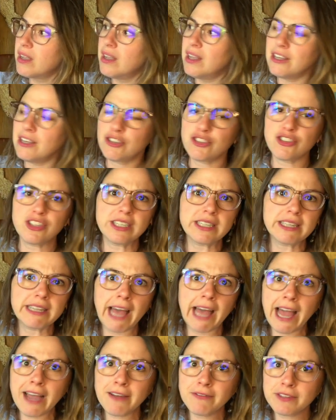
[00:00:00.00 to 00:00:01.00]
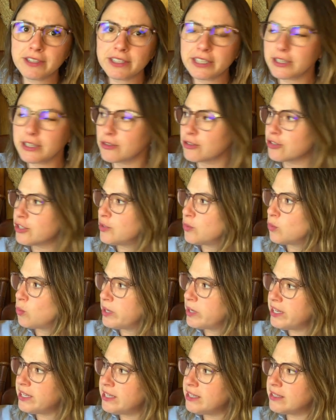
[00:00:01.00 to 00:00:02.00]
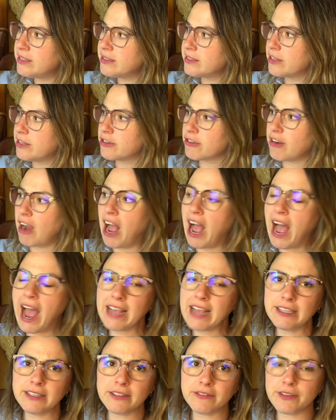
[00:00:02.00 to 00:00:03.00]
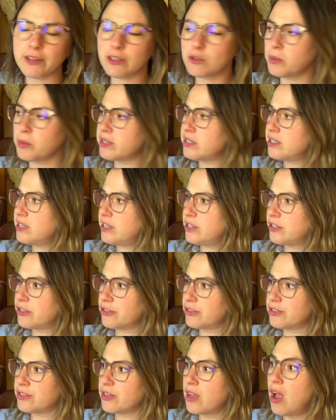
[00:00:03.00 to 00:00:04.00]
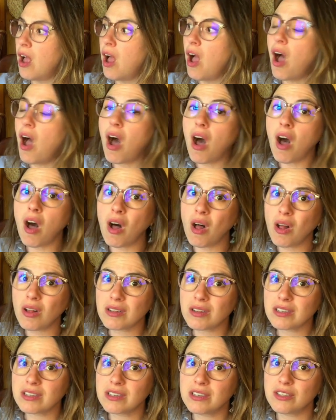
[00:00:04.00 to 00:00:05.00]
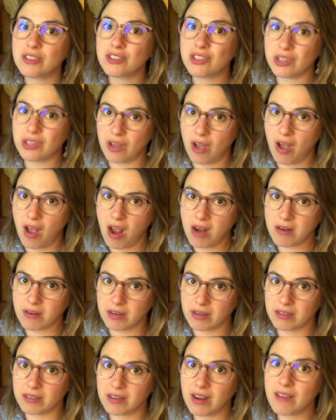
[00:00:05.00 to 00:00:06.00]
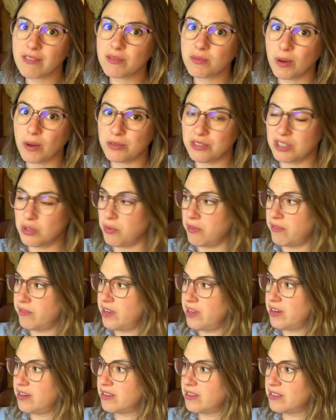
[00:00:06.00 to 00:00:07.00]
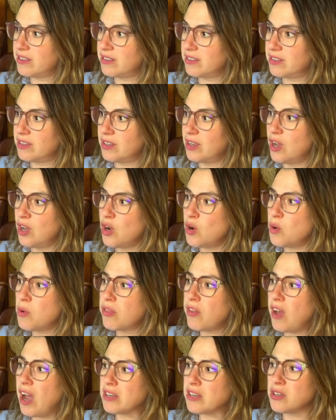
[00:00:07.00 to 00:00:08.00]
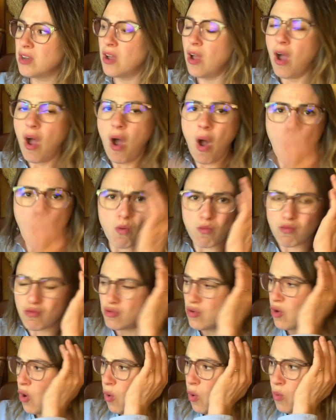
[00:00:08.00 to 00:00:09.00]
She laughed till she wheezed and her eyes filled with tears, all to the horror of Rosie Revere, who thought, "Oh no,